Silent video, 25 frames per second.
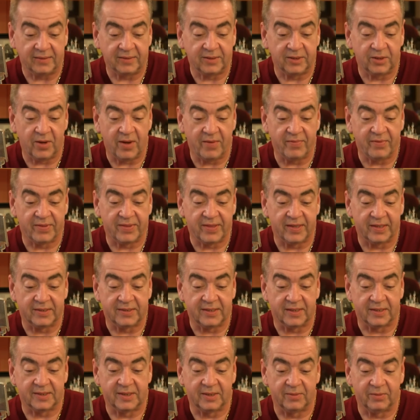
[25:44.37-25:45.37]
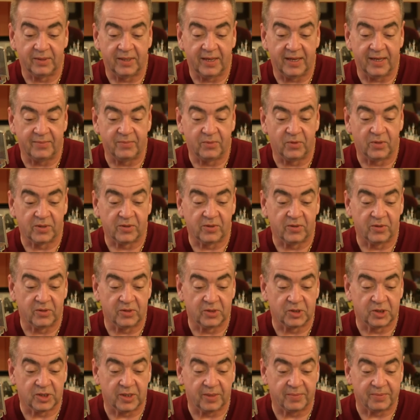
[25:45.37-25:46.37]
do you ever think Disney will add more
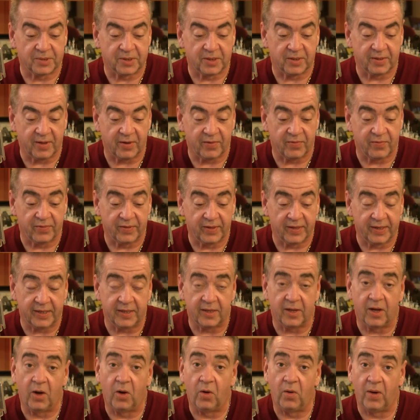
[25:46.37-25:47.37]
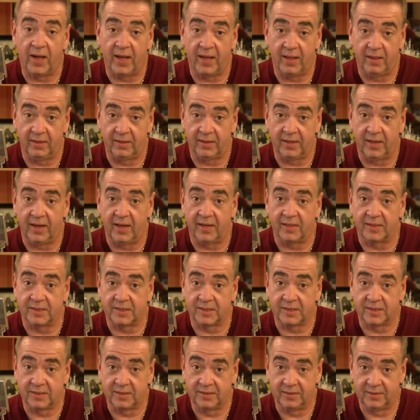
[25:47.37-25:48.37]
cruise ships to their fleet? Oh, hell
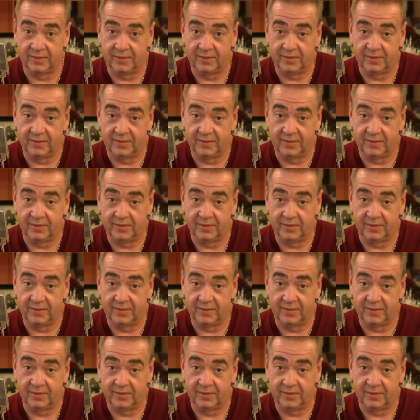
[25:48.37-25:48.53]
yes.